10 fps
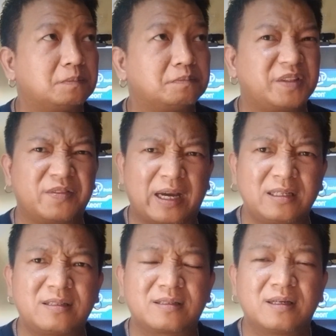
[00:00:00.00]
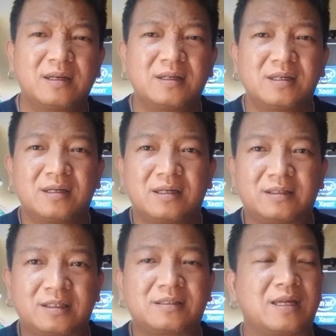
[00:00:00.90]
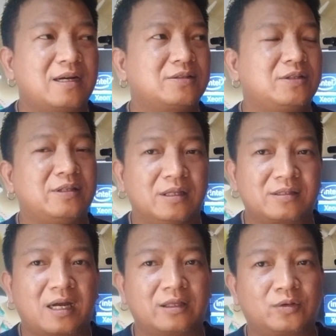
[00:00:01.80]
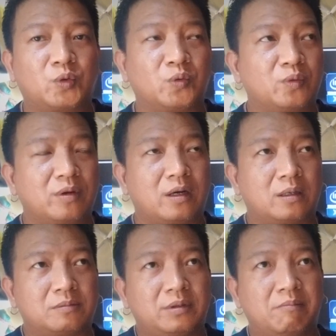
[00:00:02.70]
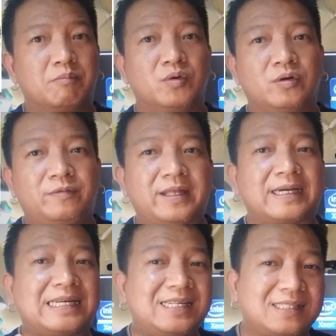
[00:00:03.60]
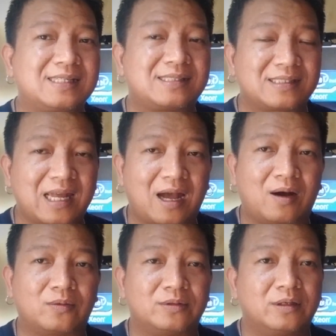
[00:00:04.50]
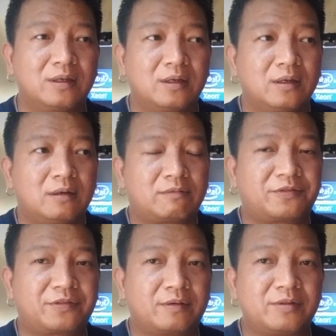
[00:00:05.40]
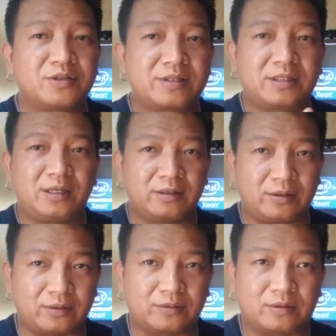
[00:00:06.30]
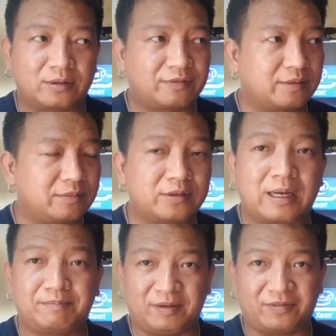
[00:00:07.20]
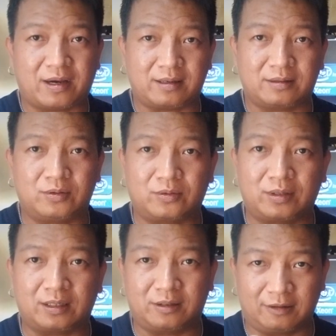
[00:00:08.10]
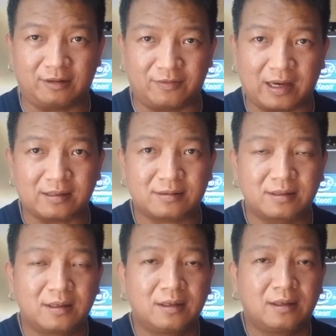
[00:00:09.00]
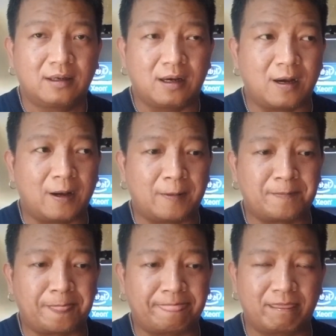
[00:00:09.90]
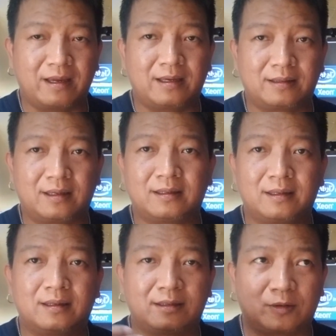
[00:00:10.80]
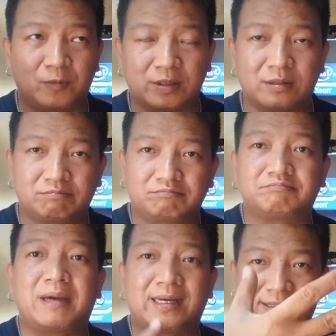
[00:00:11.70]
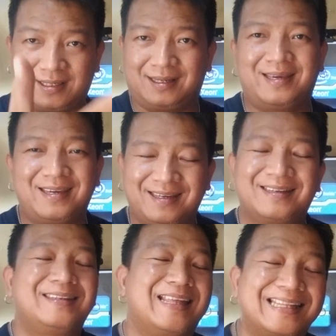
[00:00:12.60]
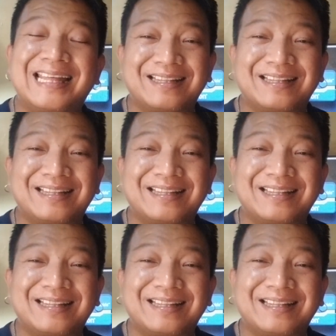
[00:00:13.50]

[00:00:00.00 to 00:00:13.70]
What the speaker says: device. This actually designed to remove the hissing sound from your stereo or from your amplifier. You connect this device, and it will magically, not